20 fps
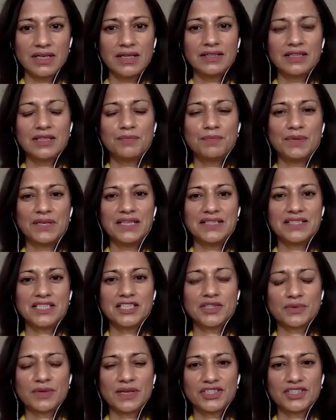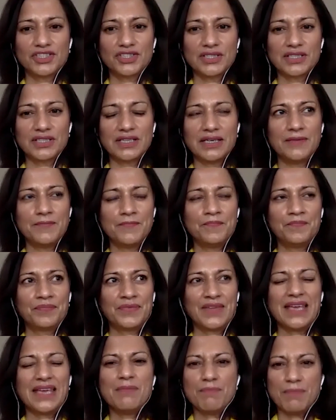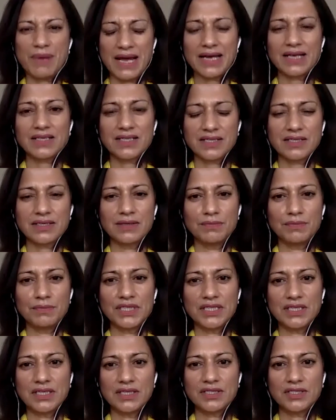the ability to actually impact somebody